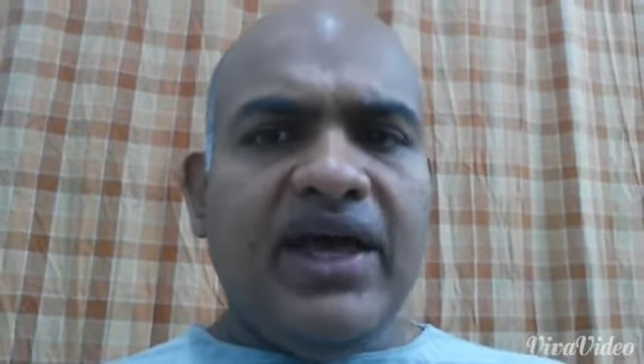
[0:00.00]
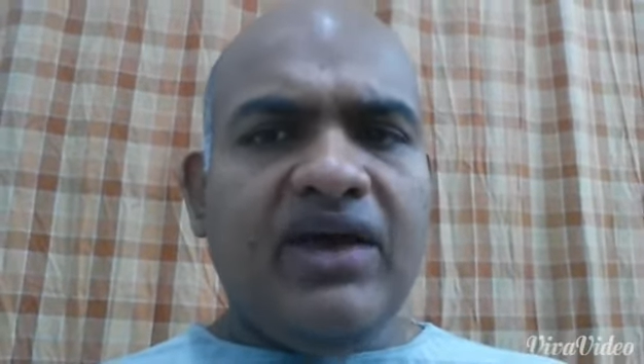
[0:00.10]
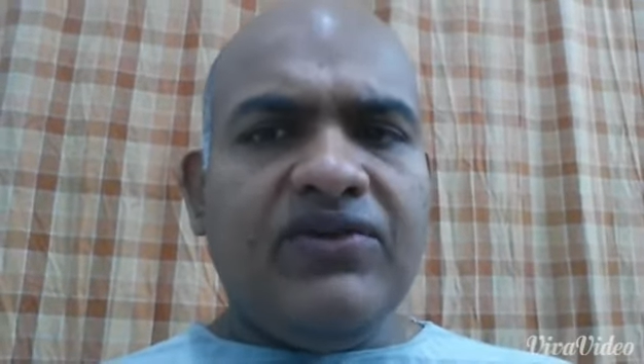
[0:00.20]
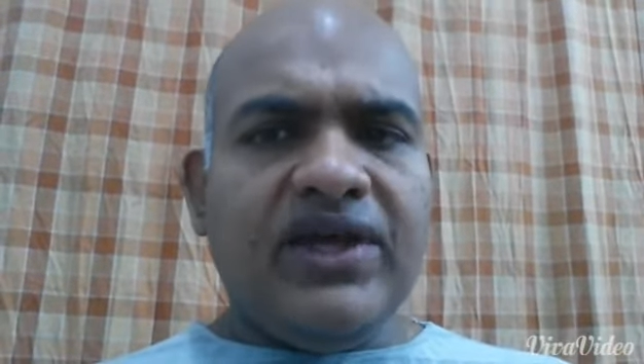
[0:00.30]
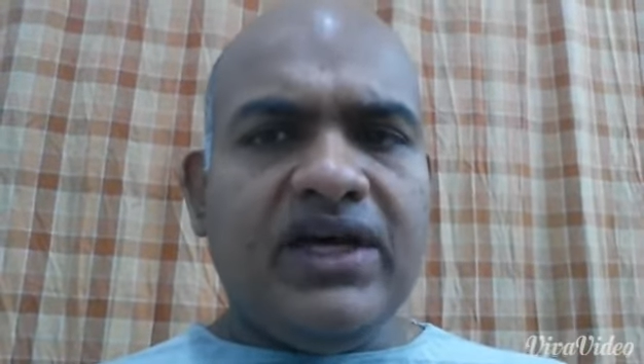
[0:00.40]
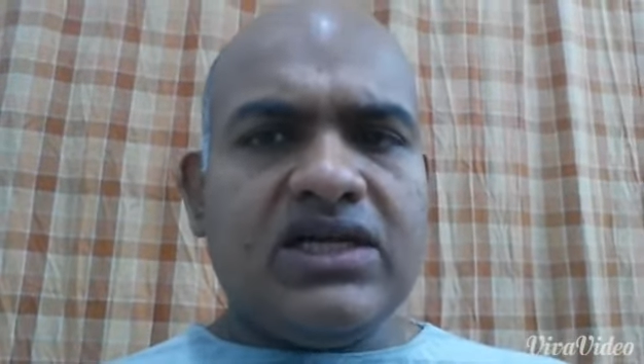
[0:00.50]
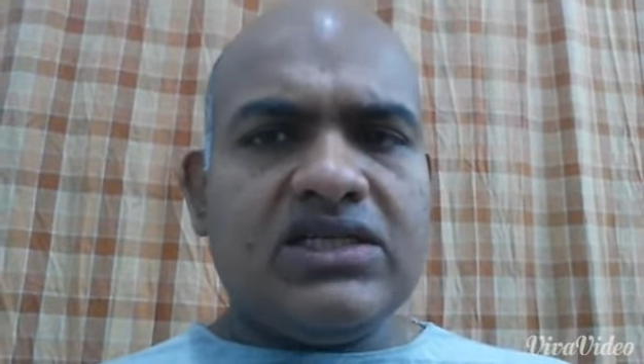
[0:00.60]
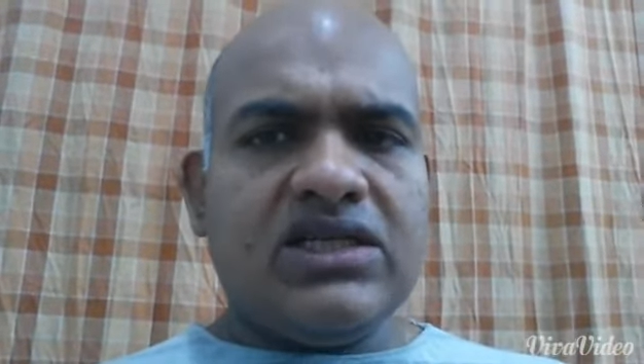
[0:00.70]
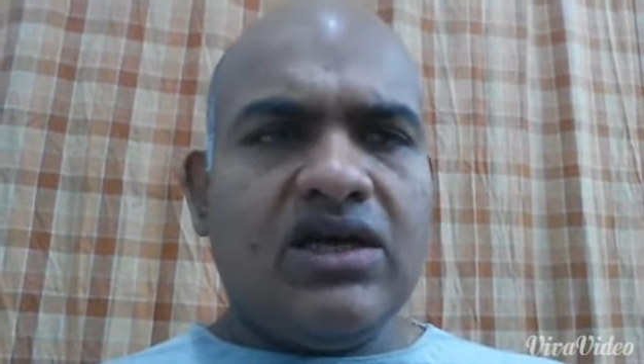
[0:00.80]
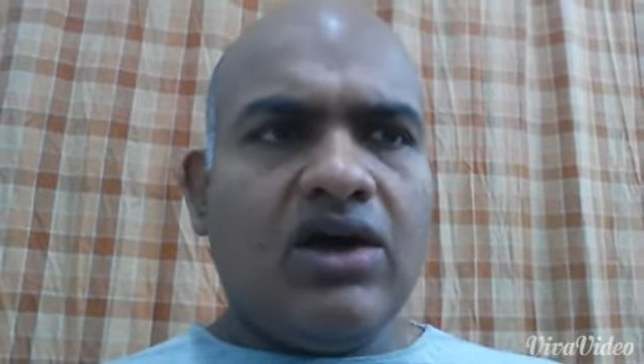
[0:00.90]

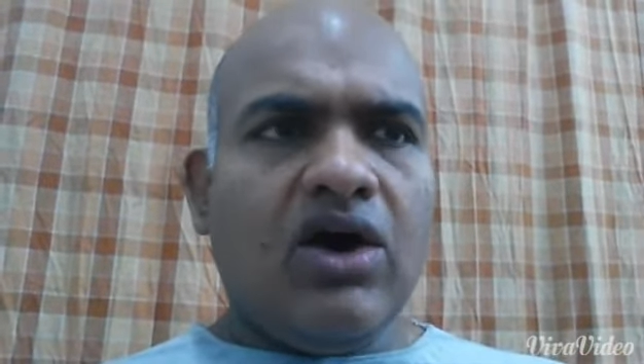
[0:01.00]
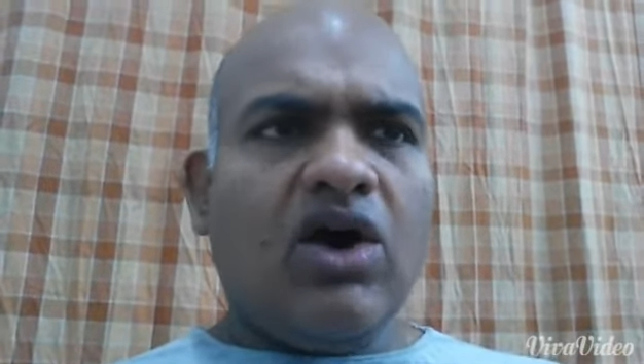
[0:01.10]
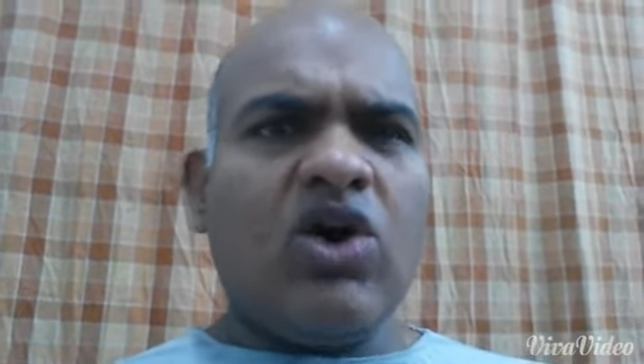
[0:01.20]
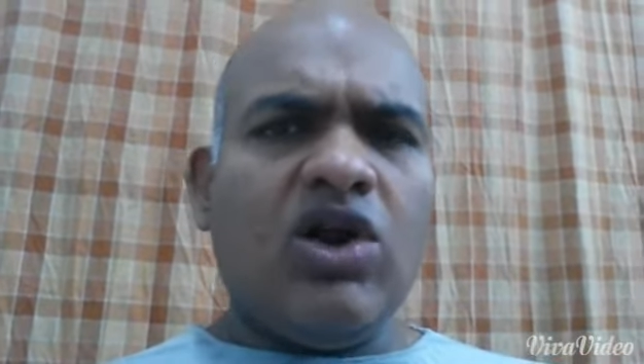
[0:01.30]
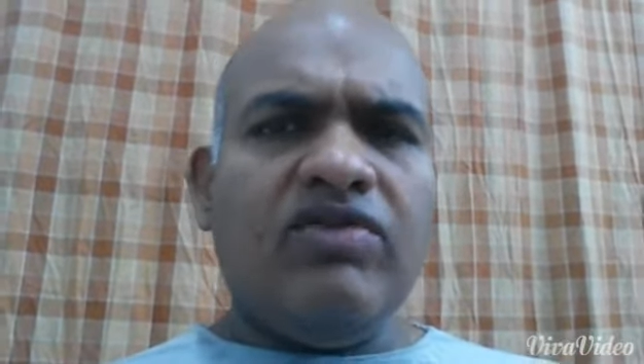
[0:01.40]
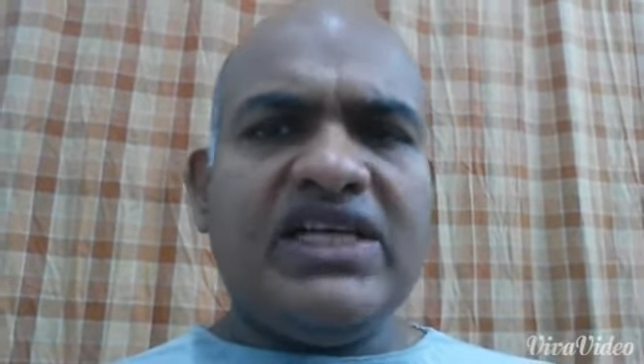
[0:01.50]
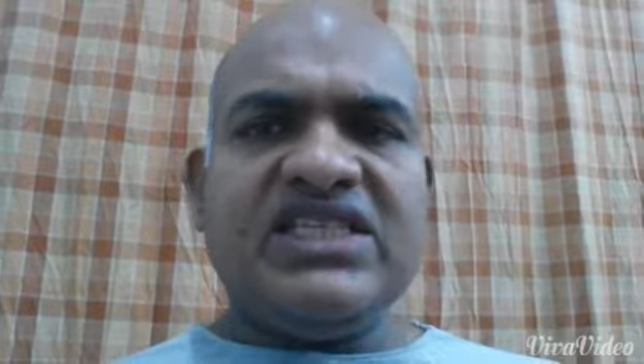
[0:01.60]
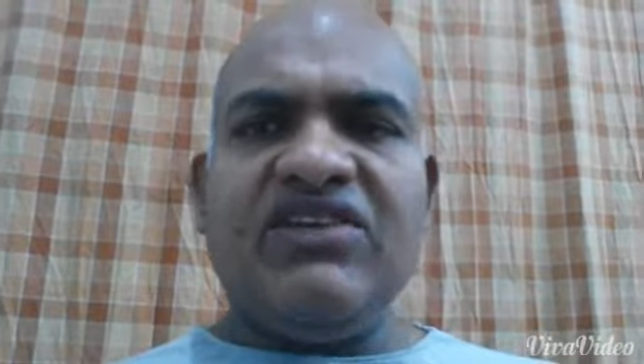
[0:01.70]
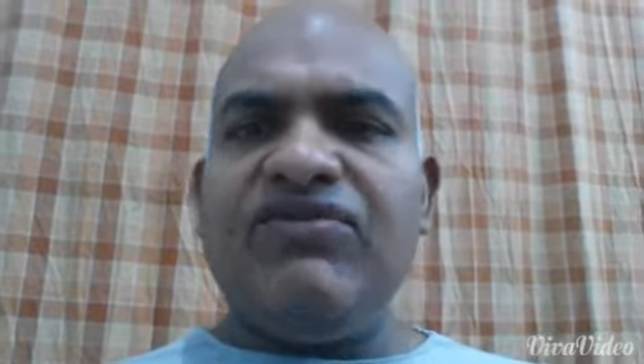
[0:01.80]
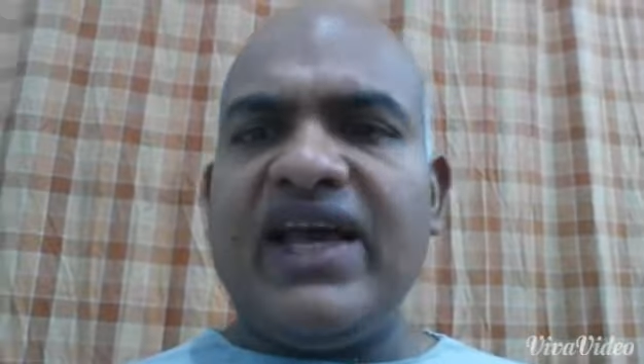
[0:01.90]
behaviors are
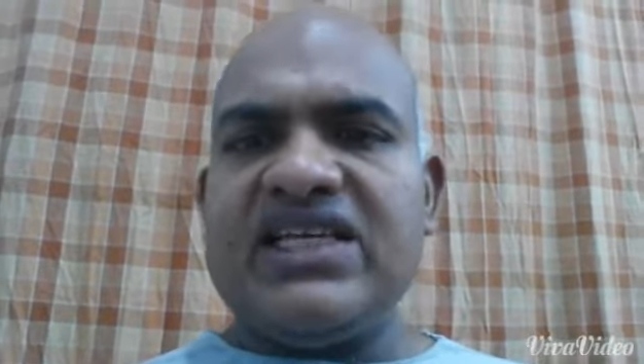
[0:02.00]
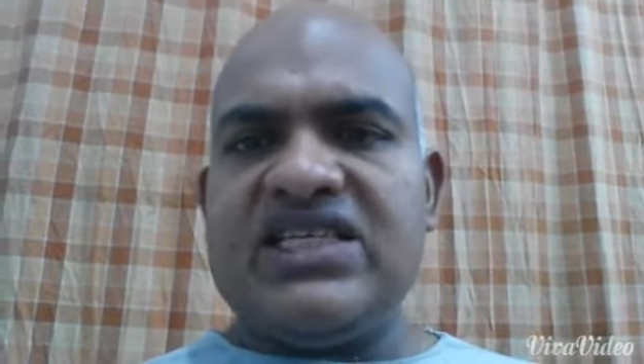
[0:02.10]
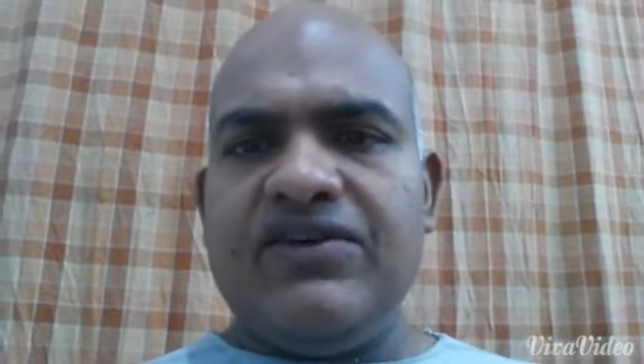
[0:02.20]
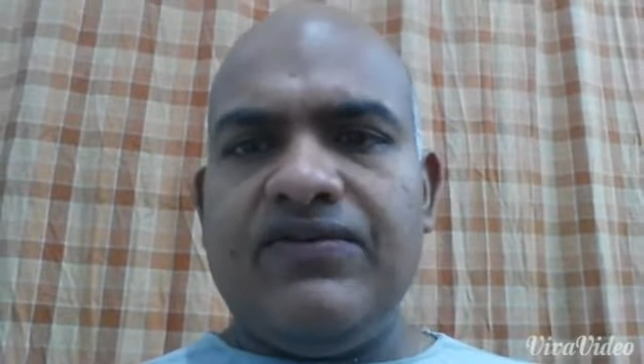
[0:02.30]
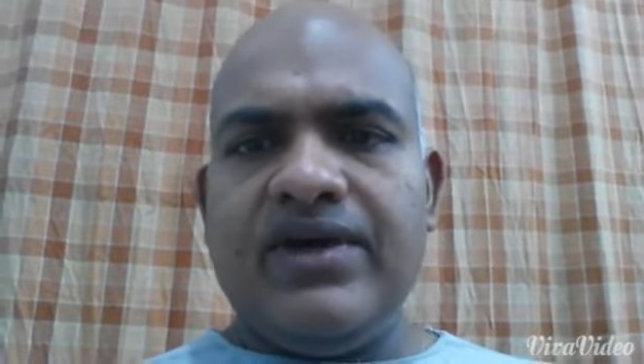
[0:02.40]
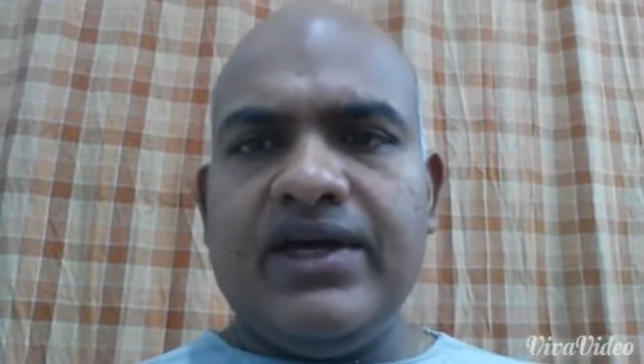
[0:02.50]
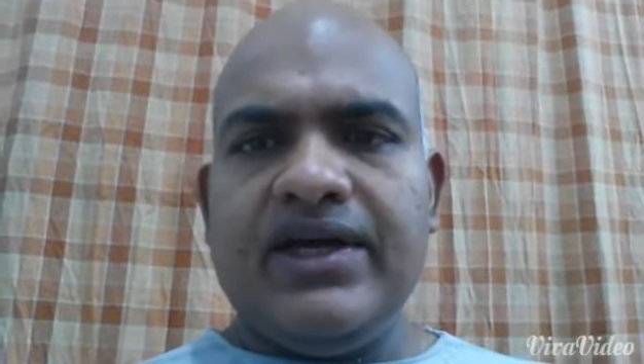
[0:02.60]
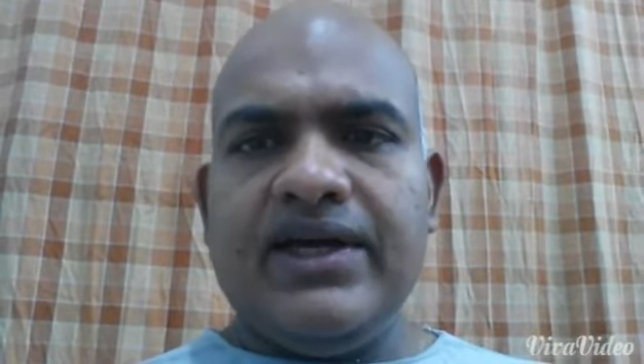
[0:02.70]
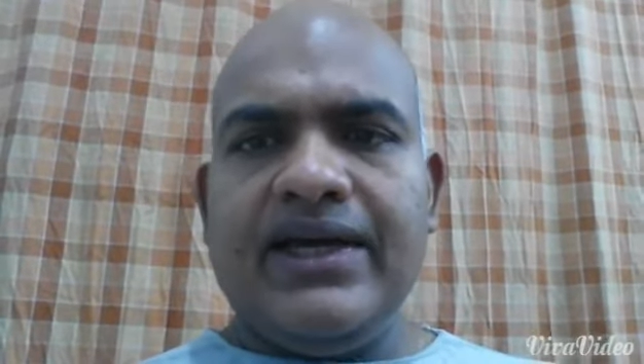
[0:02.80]
always reflexive.